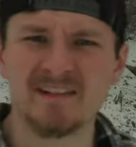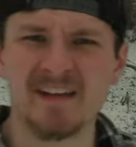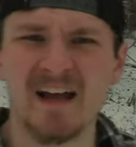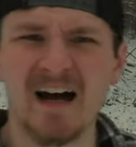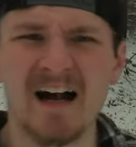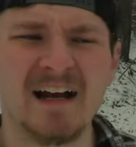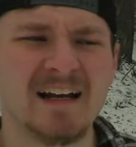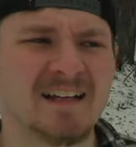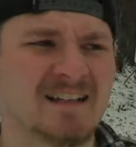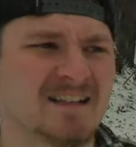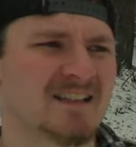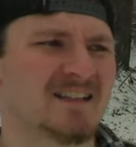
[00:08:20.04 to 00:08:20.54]

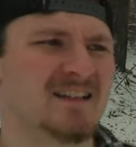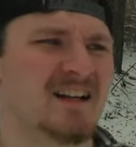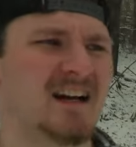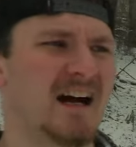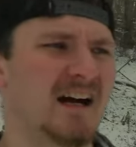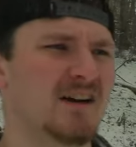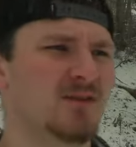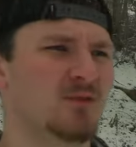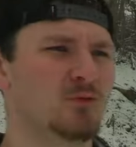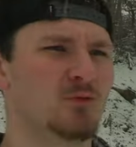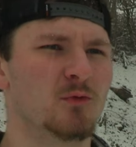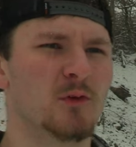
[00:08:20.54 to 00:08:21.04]
nice.
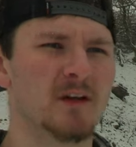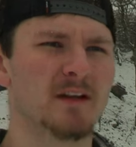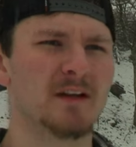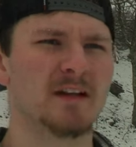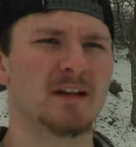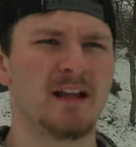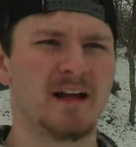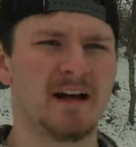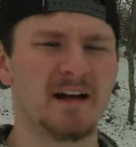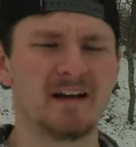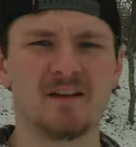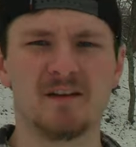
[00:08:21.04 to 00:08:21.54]
I
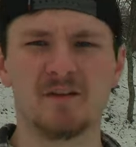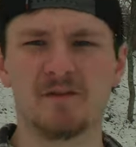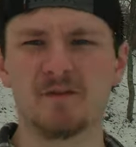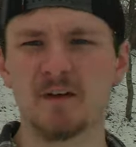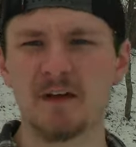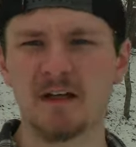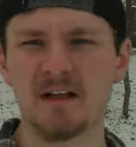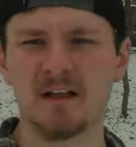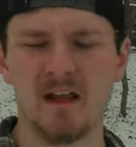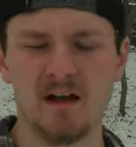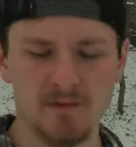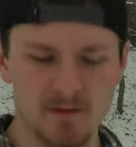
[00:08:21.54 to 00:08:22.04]
really like the
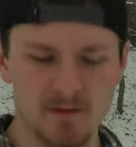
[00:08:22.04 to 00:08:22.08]
feel